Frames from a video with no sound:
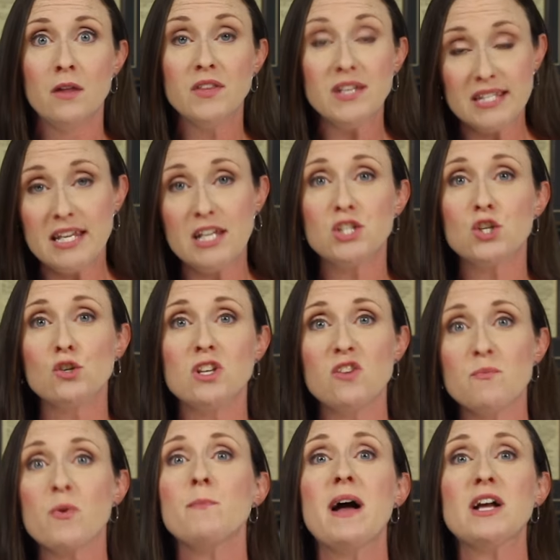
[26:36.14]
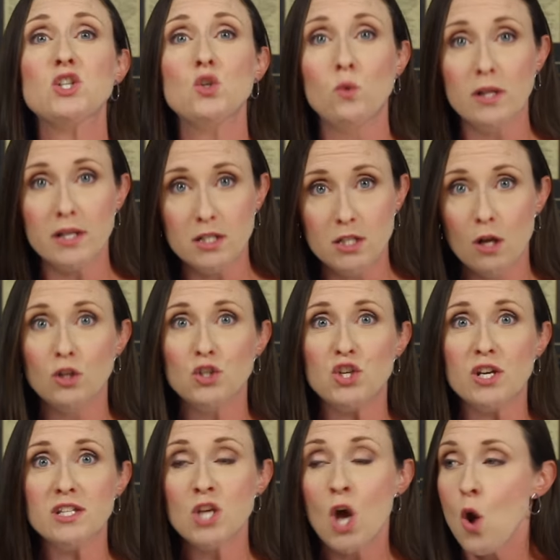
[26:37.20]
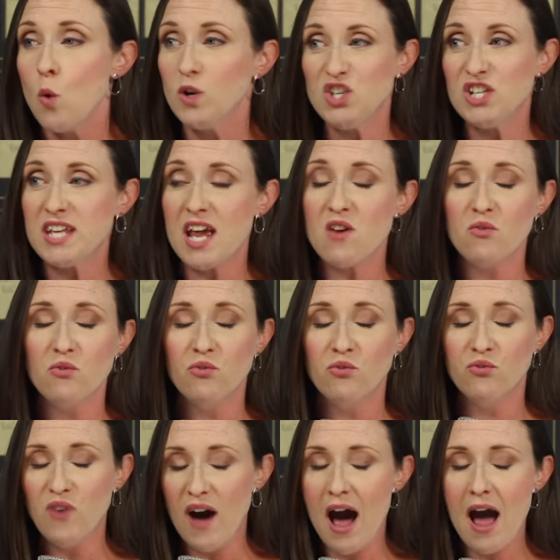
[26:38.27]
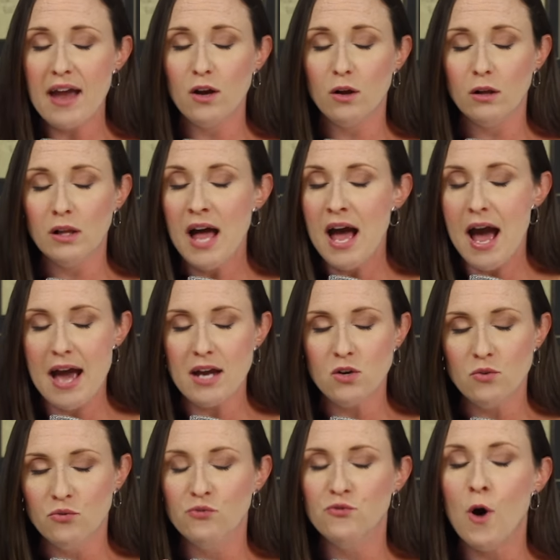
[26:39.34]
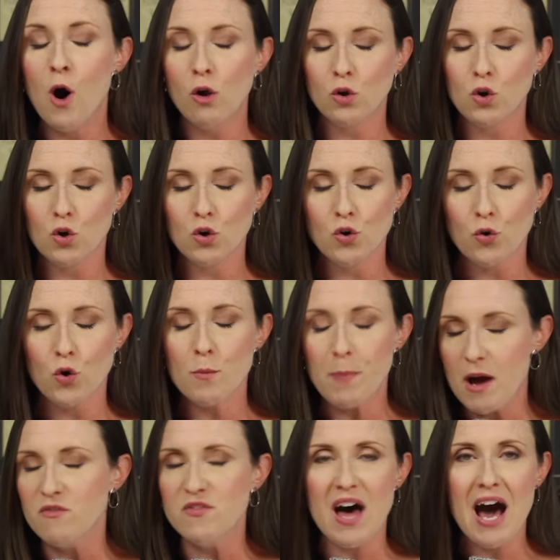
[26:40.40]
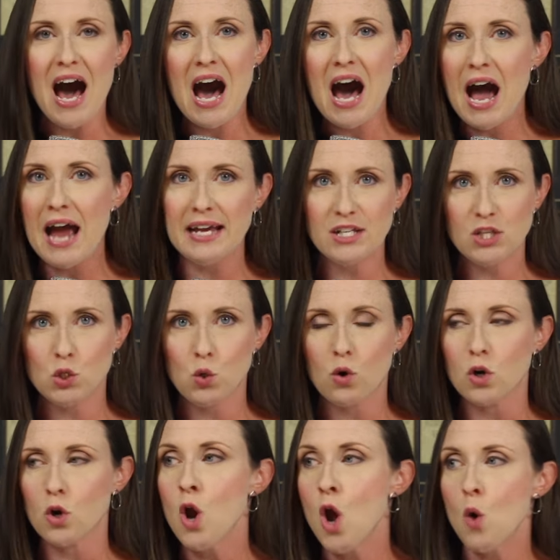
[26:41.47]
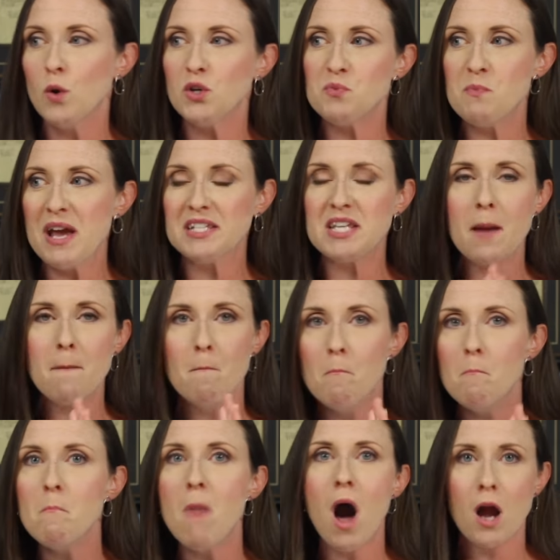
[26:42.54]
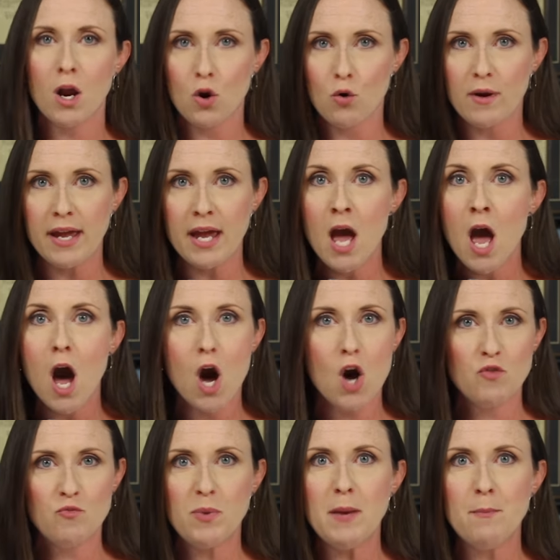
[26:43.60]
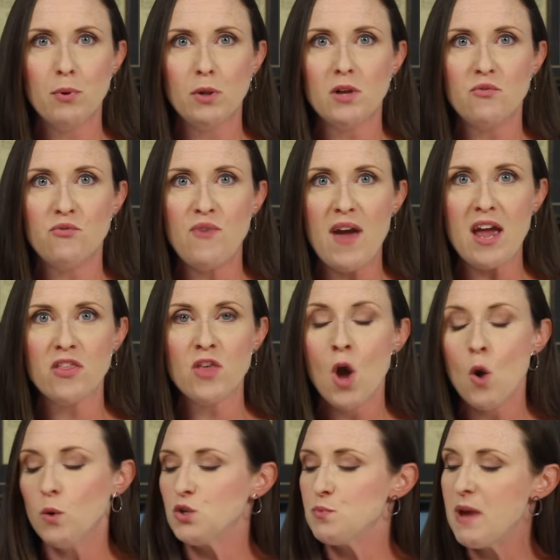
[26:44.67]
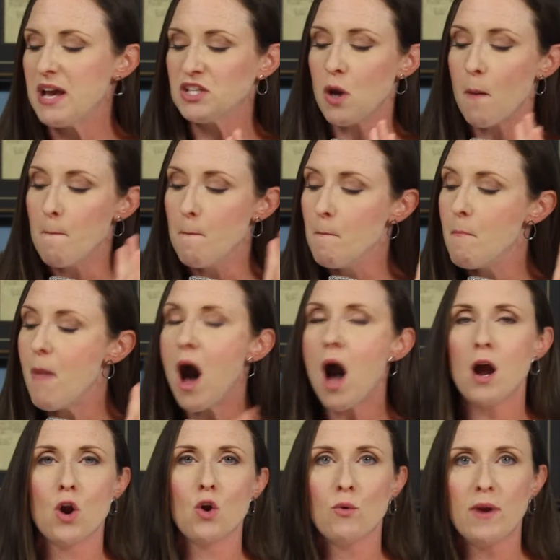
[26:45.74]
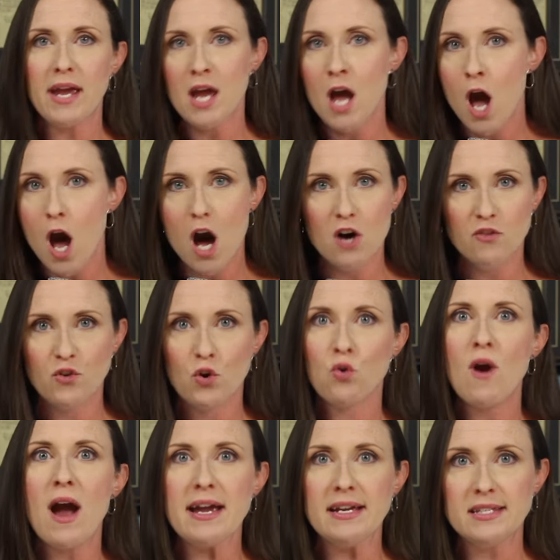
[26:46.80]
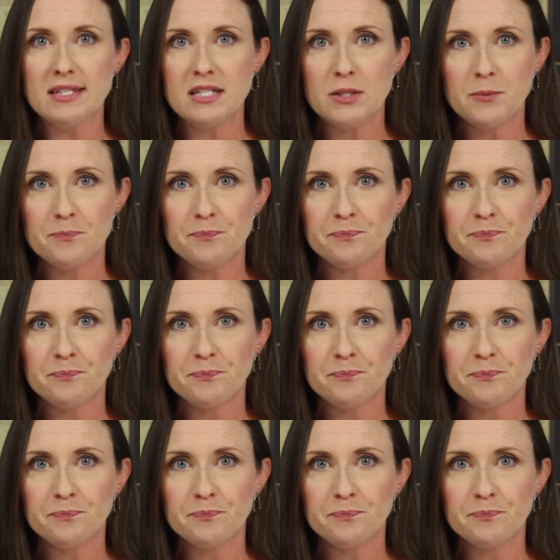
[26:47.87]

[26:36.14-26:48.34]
the Sisters of Perpetual Indulgence, which is a vile and vulgar group of the highest order, which makes a mockery of people of faith, which makes a mockery of Christ,